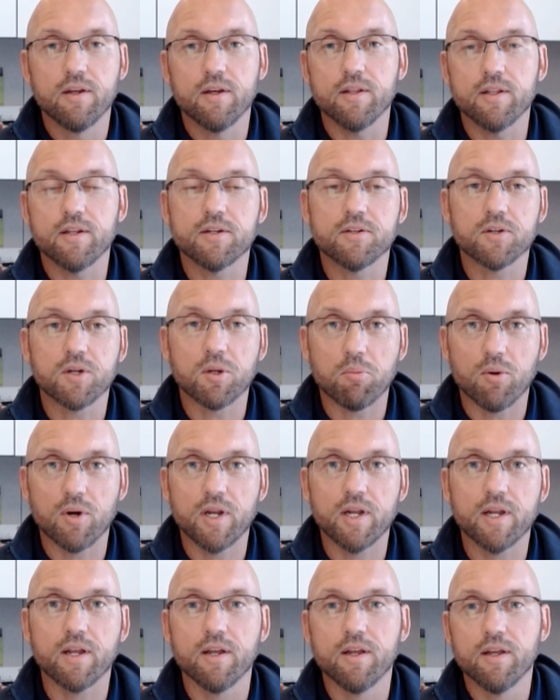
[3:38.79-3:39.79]
And then it took a
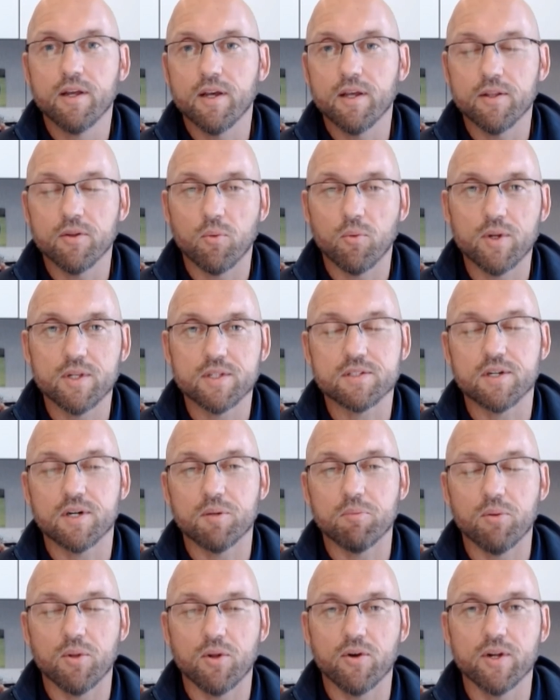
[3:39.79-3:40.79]
break, the wind
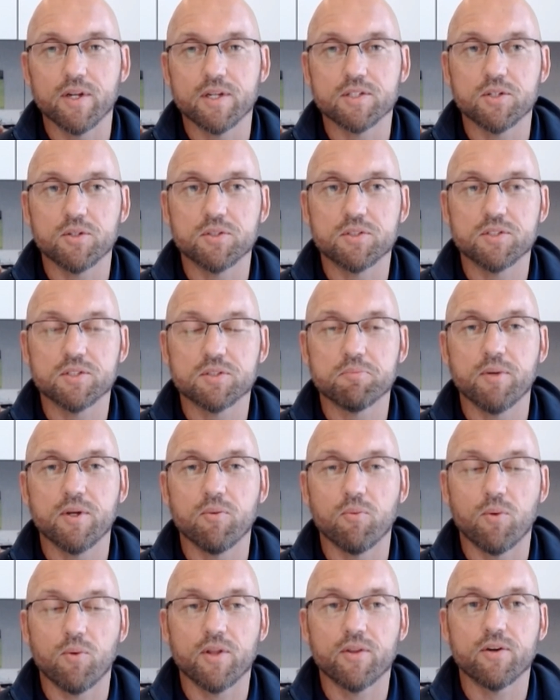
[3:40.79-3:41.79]
started blowing. So it's just
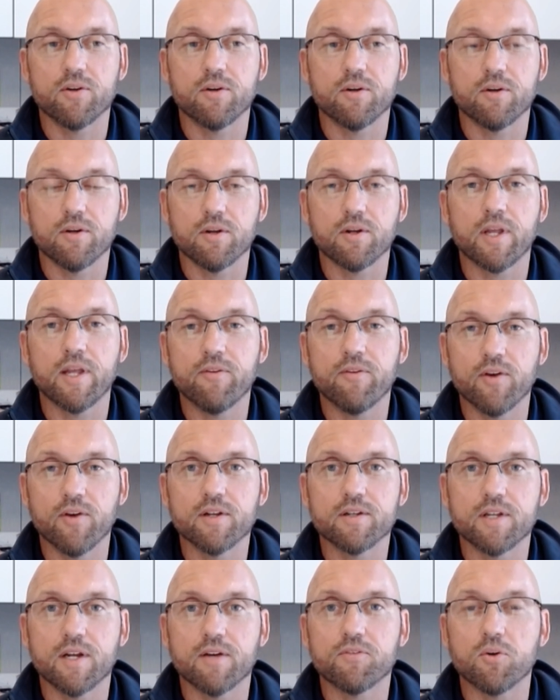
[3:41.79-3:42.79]
been weather
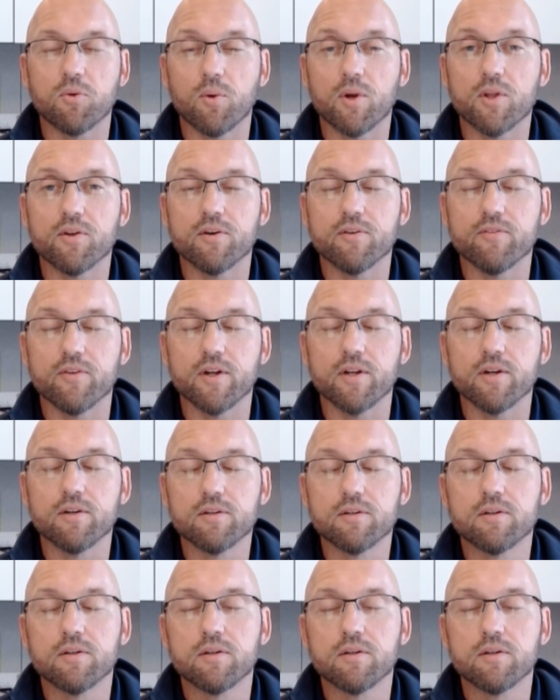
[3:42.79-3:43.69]
event after weather event.